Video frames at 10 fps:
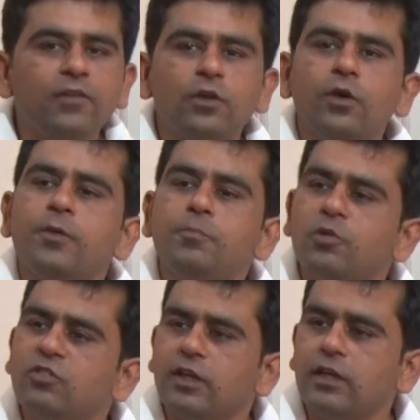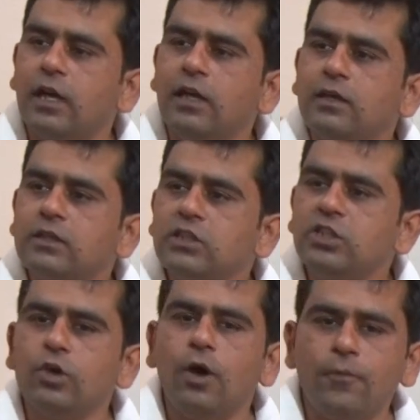with your input signal
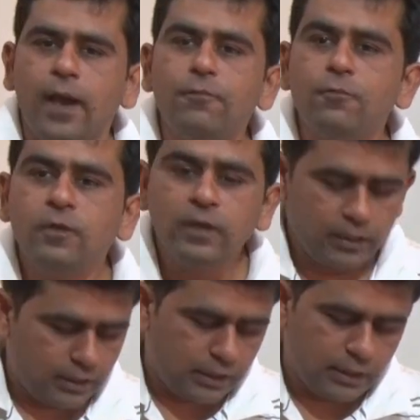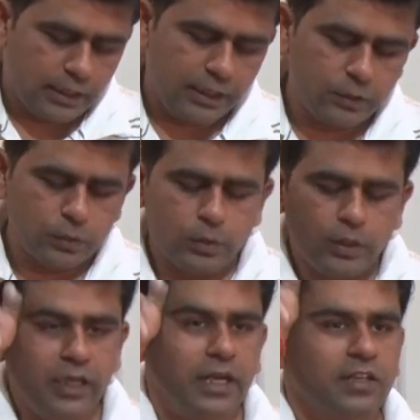g of f into
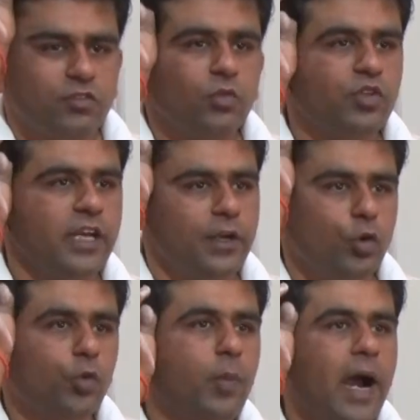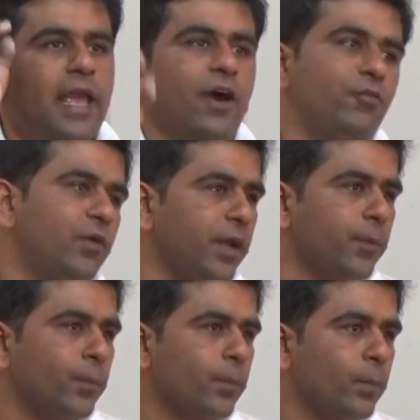e raised to j 2 pi f t.
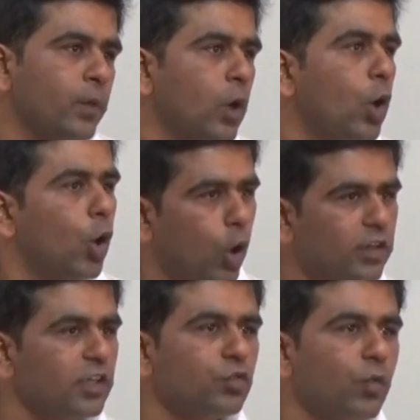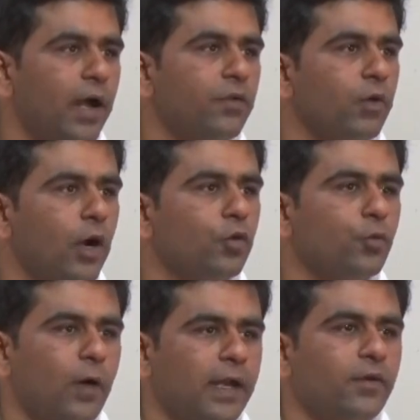Or this one we have to
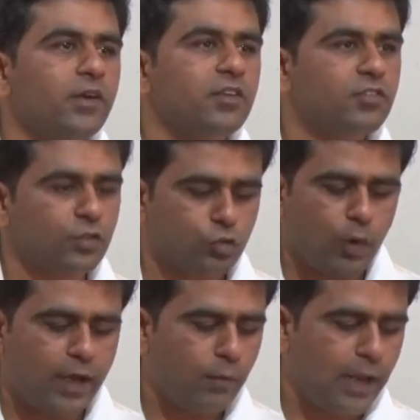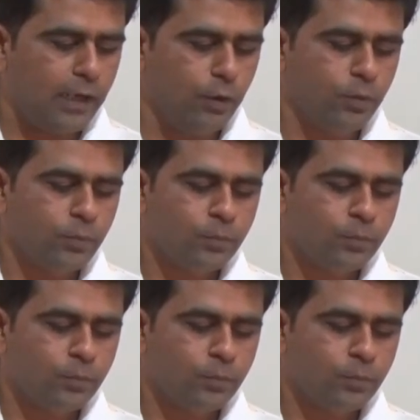find out its square value.